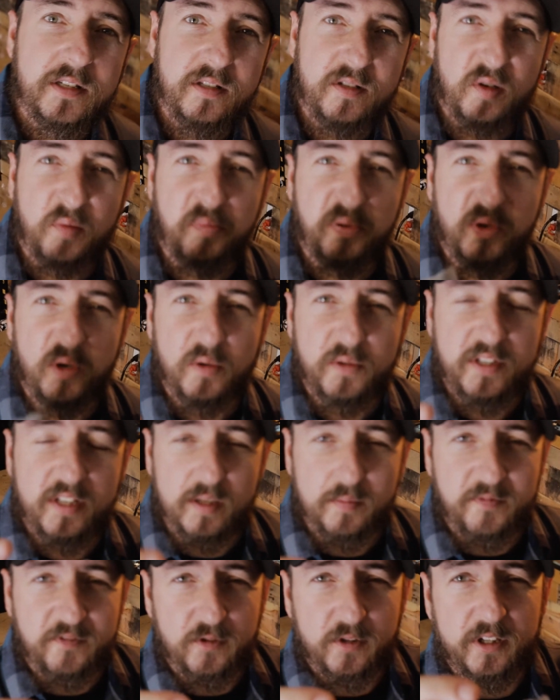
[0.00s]
a little pro
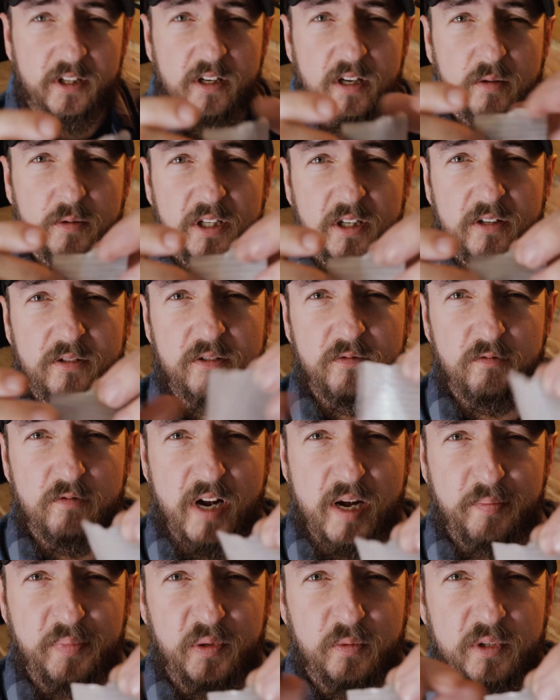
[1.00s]
tip for y'all. When you're
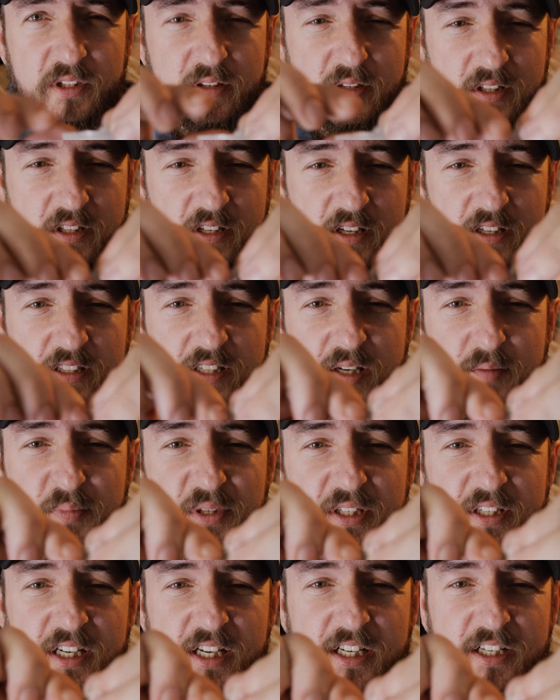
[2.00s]
wrapping with the duct tape,
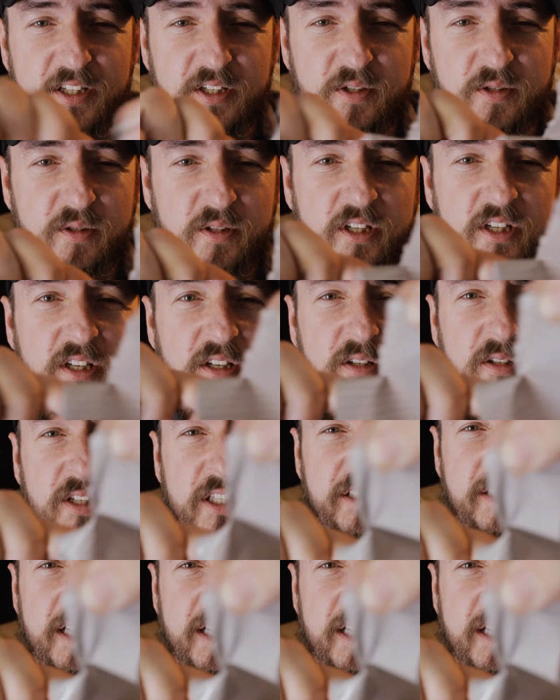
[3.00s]
all you got to do, like